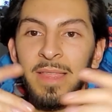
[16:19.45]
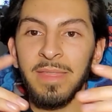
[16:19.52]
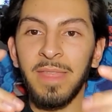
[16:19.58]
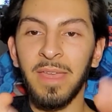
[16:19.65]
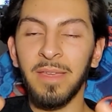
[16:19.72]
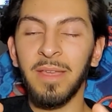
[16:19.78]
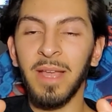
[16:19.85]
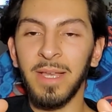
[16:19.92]

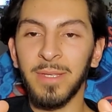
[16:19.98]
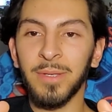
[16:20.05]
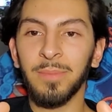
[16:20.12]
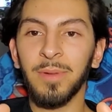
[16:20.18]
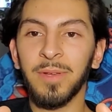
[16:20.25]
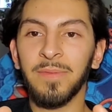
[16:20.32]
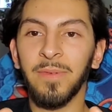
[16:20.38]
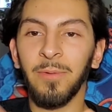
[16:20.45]
Thank you guys so
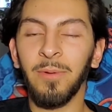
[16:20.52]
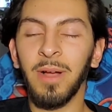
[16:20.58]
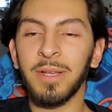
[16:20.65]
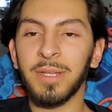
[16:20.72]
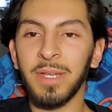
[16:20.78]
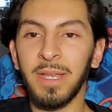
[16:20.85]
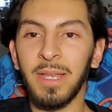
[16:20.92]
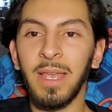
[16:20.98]
much for
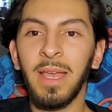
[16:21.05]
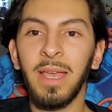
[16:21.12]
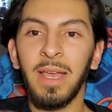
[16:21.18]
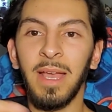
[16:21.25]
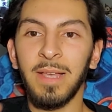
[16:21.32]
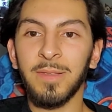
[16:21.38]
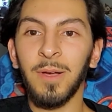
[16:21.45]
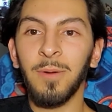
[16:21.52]
watching.
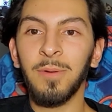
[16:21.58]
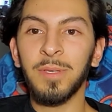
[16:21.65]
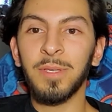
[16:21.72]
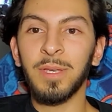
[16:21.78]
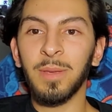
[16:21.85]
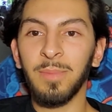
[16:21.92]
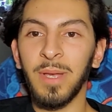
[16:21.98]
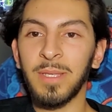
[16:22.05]
As always,
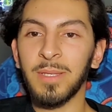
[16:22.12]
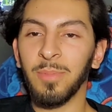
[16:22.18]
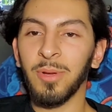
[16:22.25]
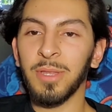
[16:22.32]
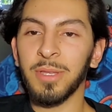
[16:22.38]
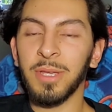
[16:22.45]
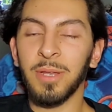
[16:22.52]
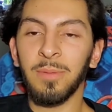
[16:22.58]
you can best
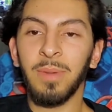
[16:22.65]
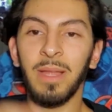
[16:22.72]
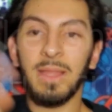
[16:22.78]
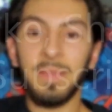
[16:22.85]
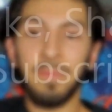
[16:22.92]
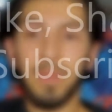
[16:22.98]
support the channel by leaving a